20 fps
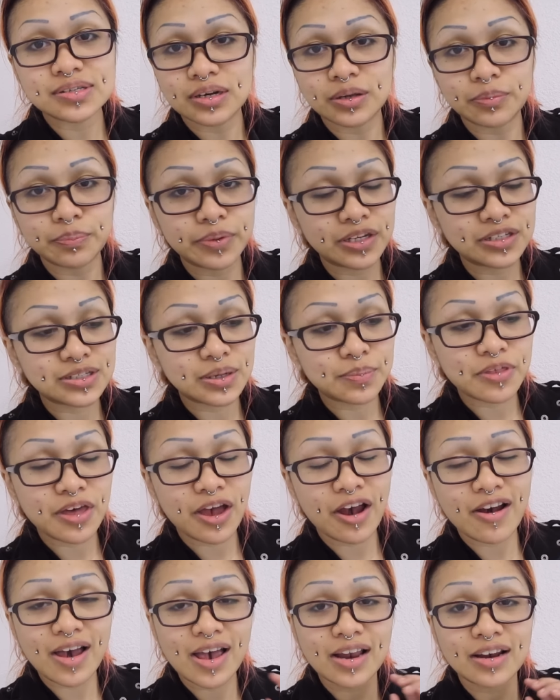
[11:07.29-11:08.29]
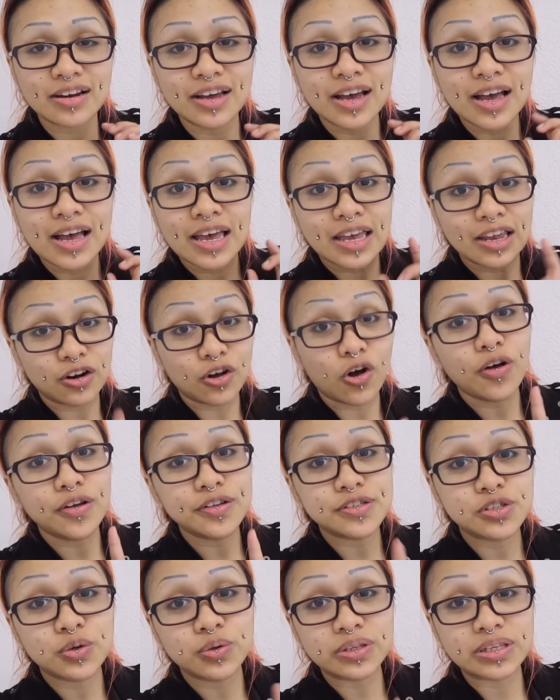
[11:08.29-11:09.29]
It'll build up there, and it'll
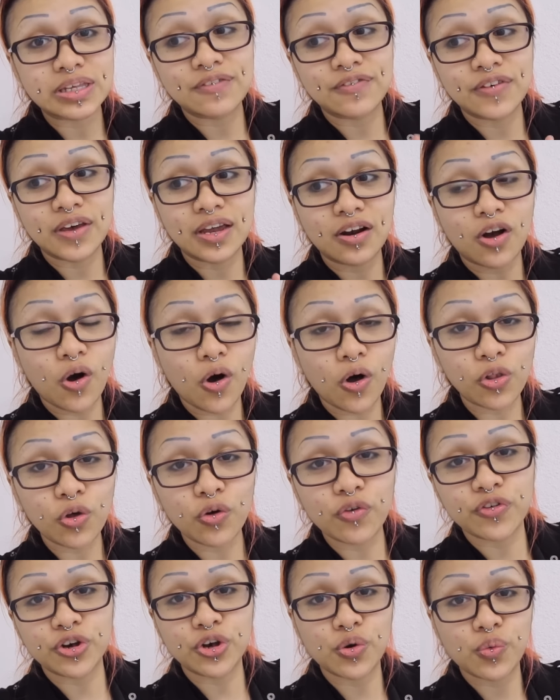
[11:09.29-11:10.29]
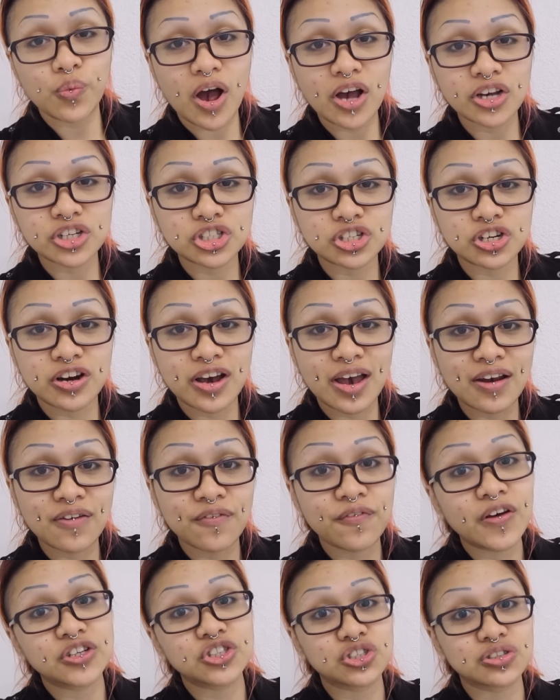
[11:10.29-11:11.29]
also leave it all over your washer and
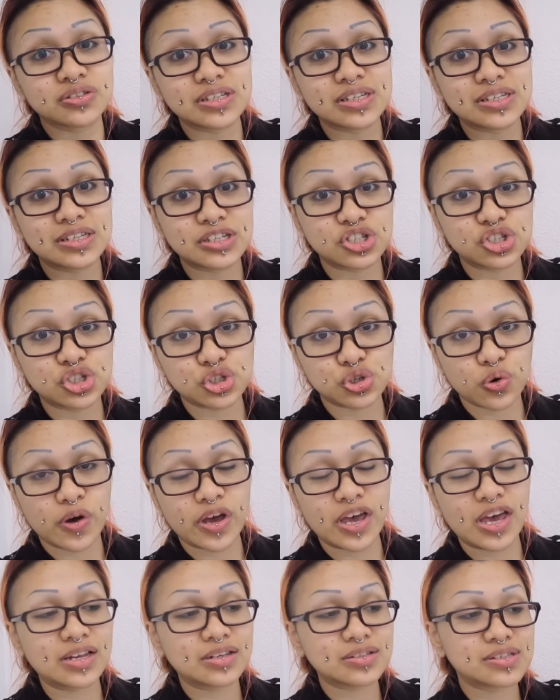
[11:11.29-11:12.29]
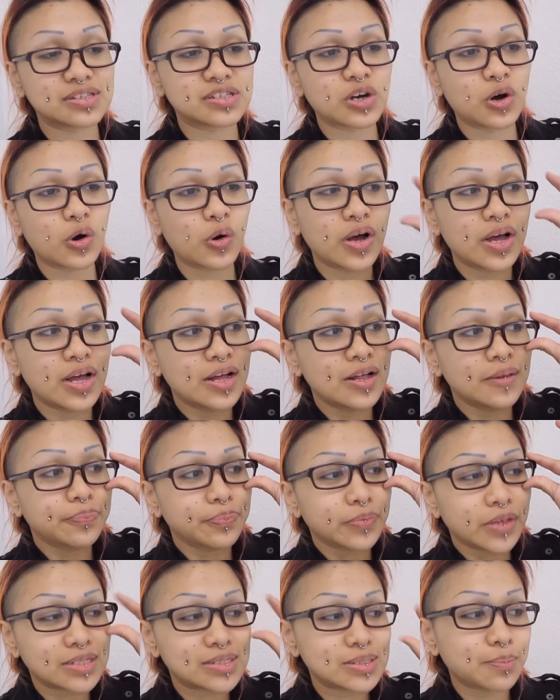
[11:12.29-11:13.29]
eventually destroy it. So
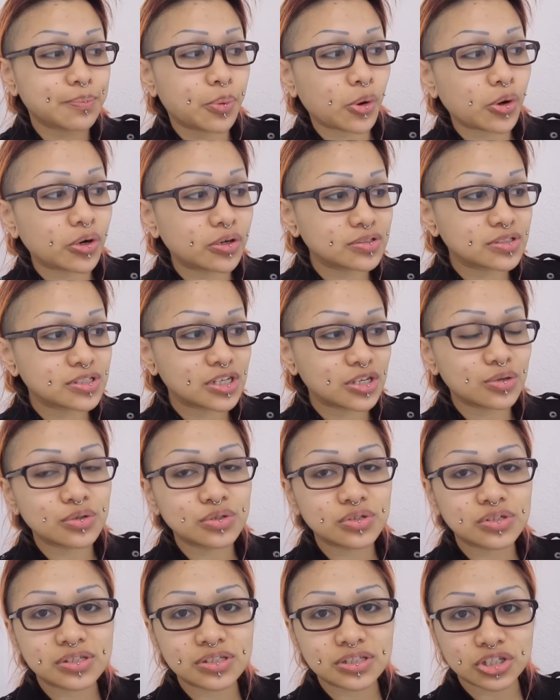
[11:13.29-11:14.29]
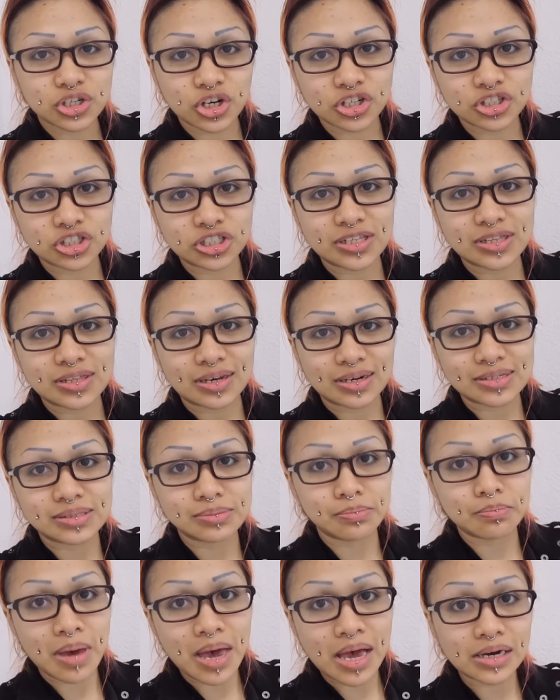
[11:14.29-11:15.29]
it's important to use detergent that
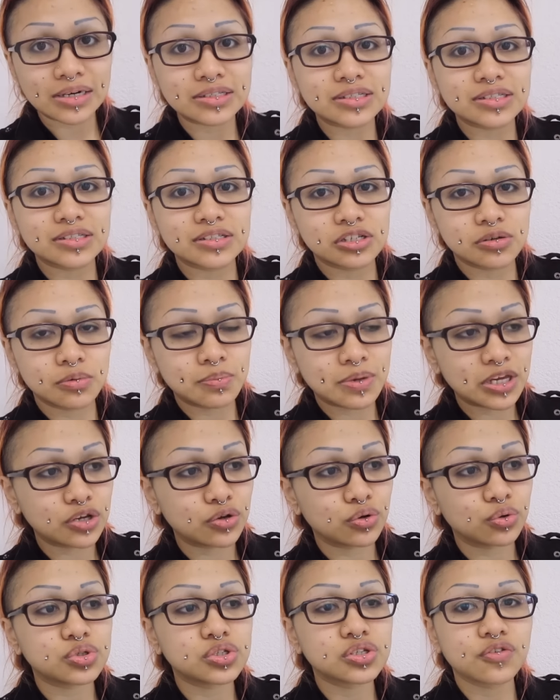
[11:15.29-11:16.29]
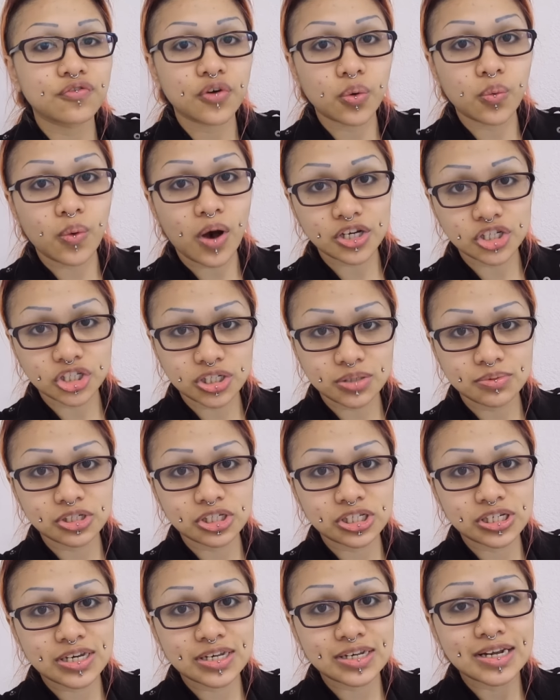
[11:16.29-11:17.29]
is meant to be used for washing
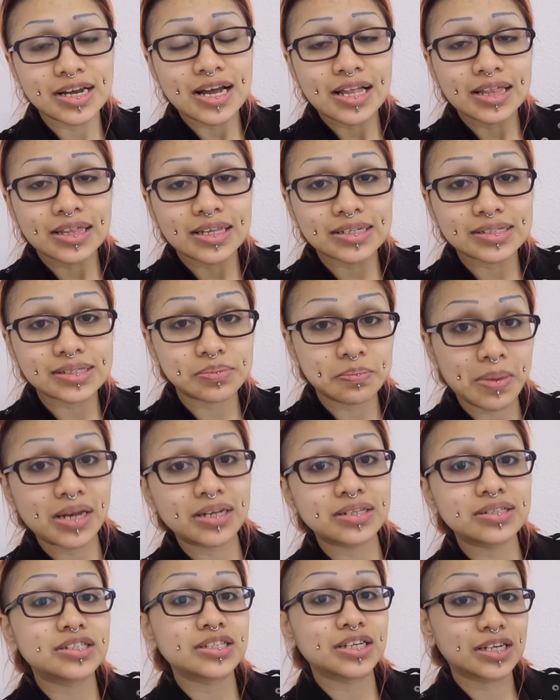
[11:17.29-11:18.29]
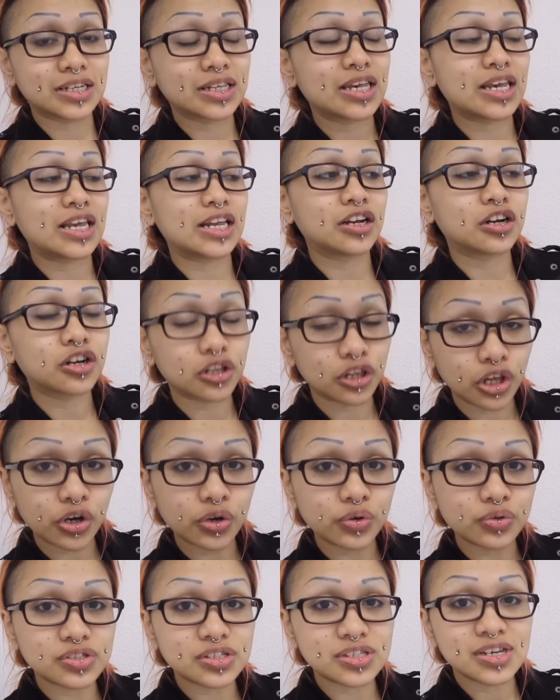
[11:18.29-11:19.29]
machine, that is meant to clean
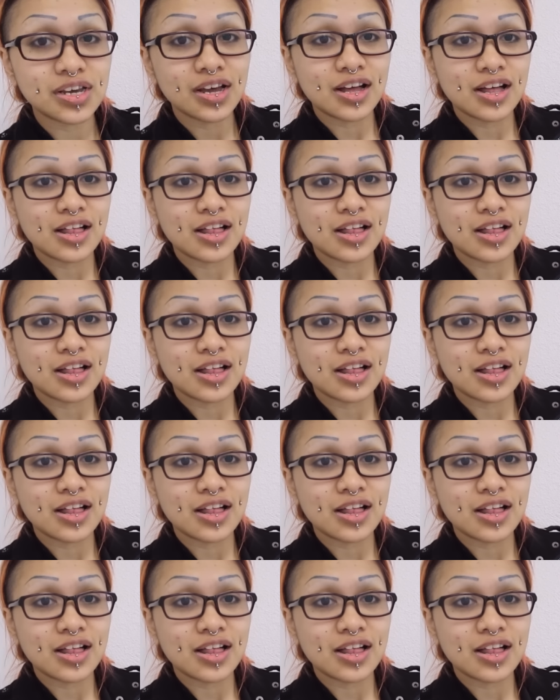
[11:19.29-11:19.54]
clothes.